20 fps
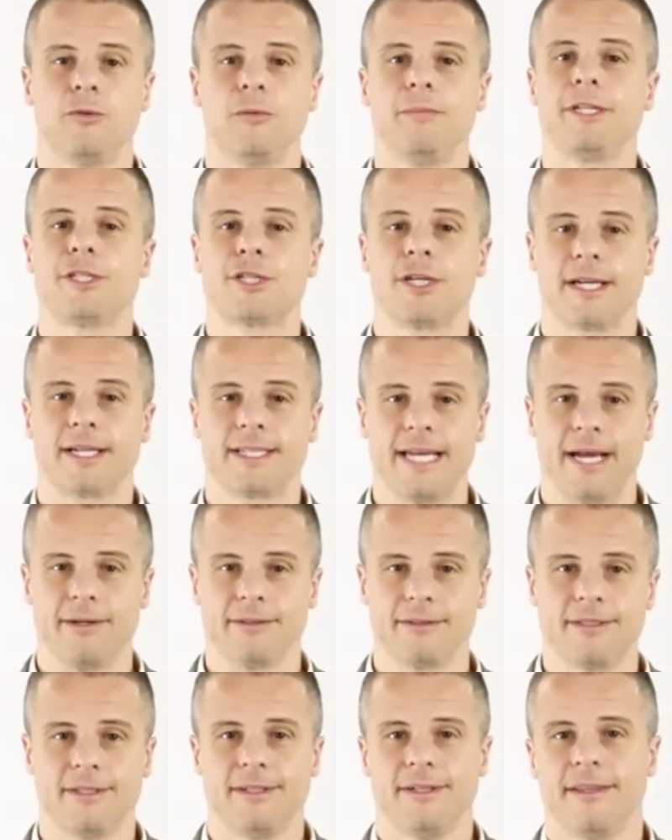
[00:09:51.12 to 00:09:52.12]
checked out
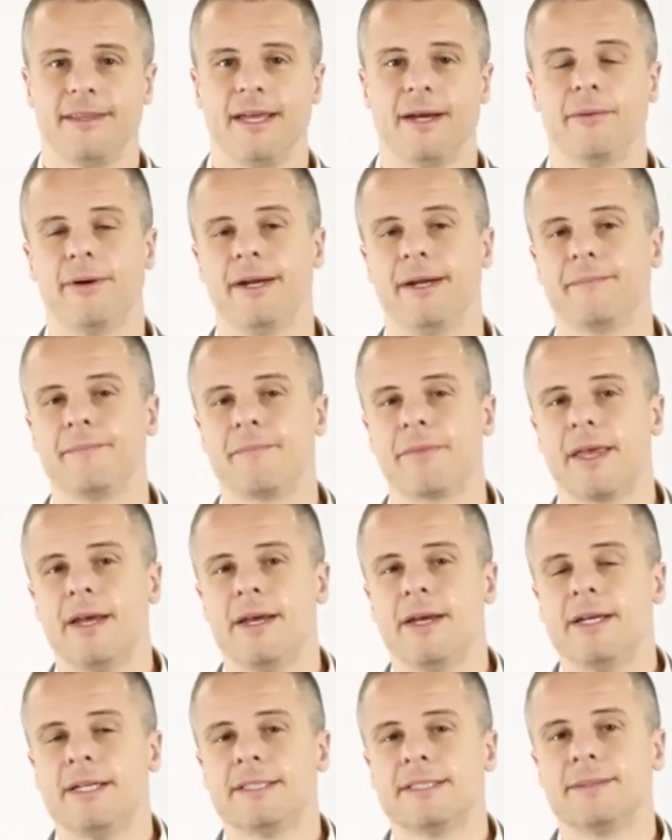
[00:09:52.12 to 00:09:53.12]
that way.
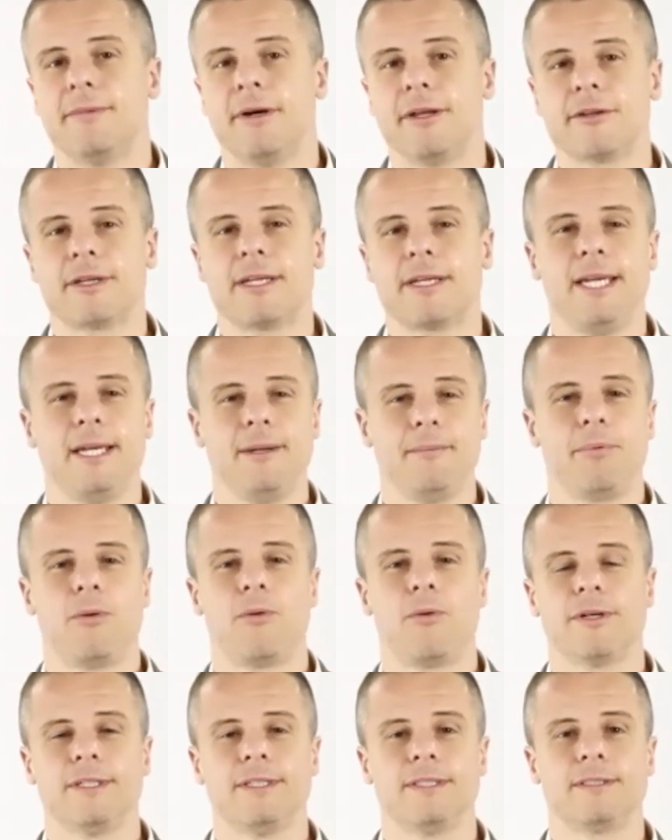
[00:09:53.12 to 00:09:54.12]
Some other key
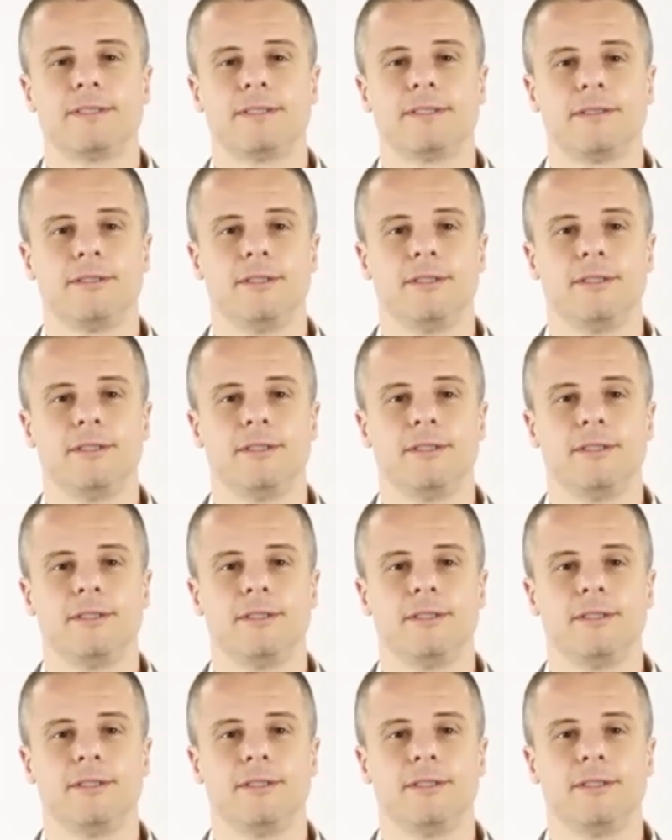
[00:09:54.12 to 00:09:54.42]
points